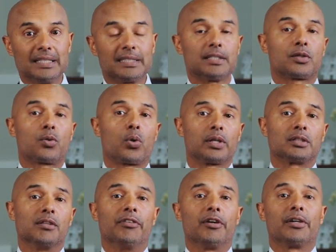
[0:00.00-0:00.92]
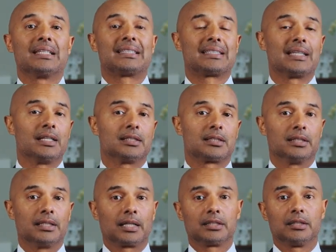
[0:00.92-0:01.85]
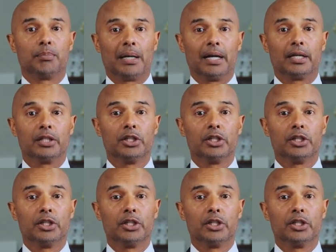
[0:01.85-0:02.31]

This is according to various studies conducted by